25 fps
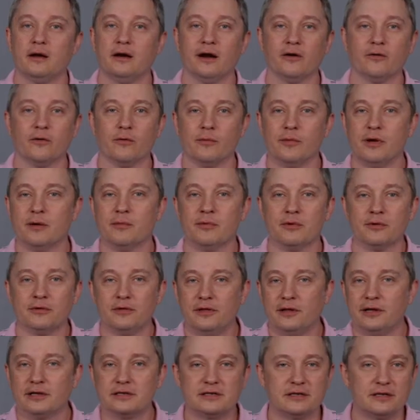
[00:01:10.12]
Now remember,
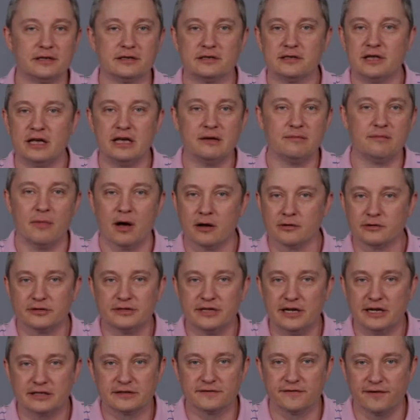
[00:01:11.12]
this is the
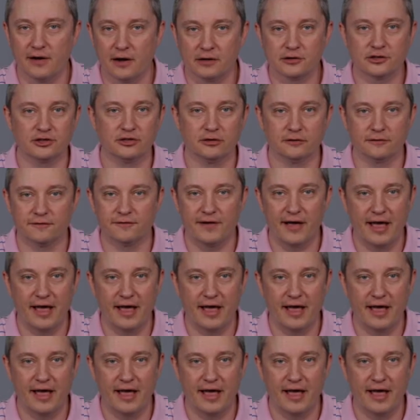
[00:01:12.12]
most dysfunctional